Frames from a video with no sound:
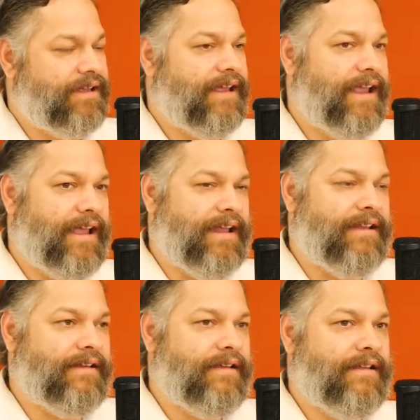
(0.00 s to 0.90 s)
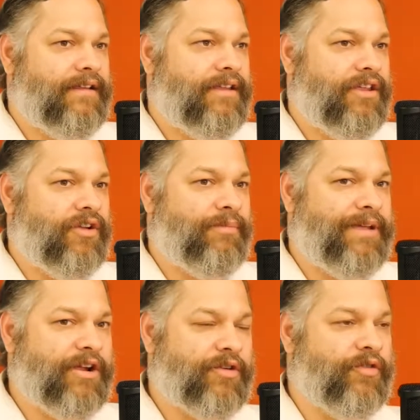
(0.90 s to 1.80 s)
and your
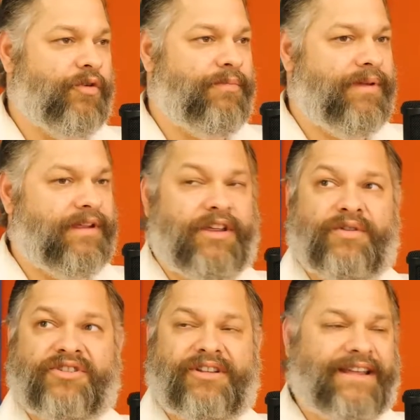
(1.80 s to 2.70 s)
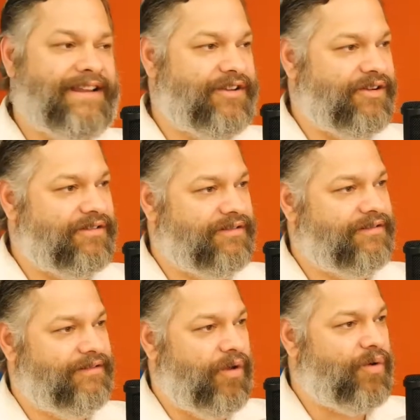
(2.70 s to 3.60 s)
peer group, usually in your
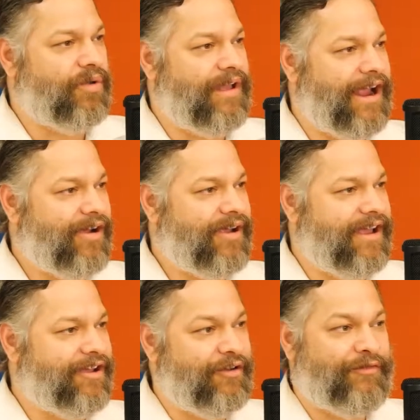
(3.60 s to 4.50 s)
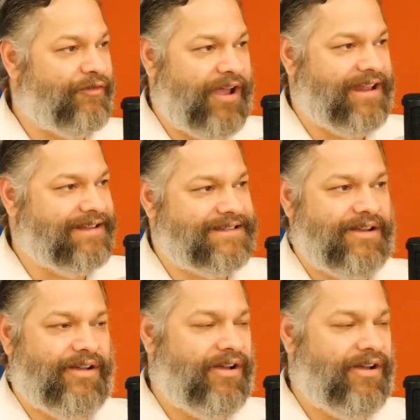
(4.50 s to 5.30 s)
local area, your friends